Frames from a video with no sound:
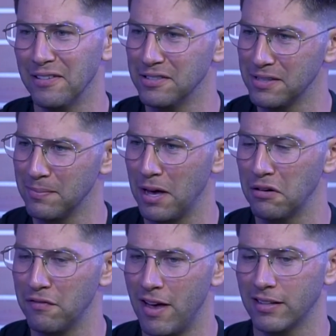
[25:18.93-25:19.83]
It was just matter of
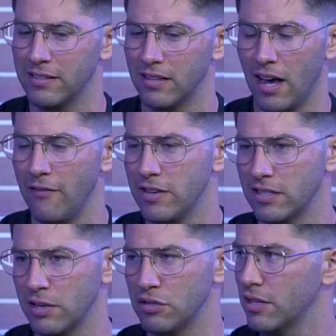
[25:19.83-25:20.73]
fact. He said,
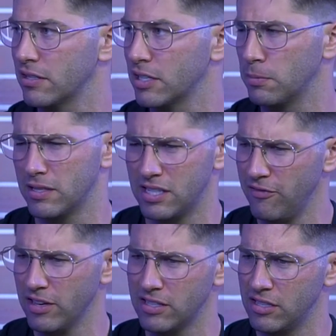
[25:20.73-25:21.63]
obviously, it was just a
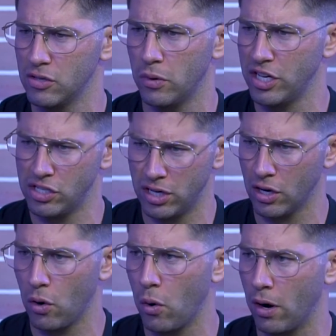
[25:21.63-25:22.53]
specific situation in
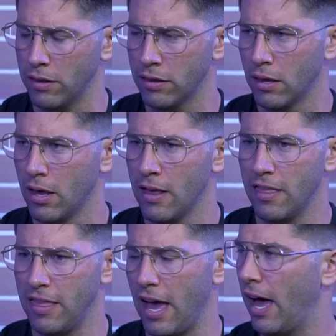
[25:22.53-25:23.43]
Corinth
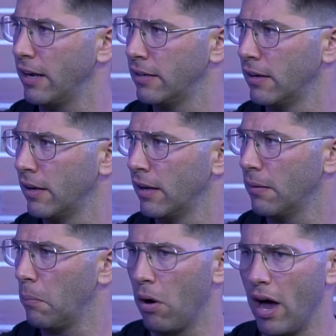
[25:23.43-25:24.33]
that
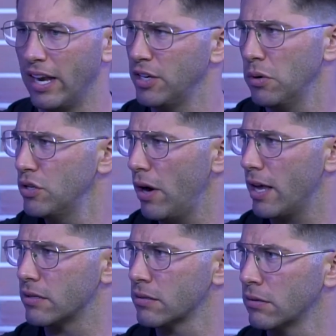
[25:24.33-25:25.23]
Paul had to
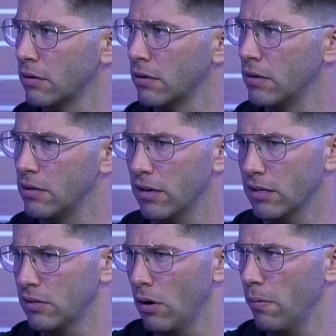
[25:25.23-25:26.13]
address. He's like,
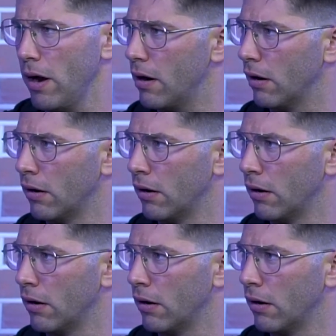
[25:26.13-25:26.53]
it's a no-brainer.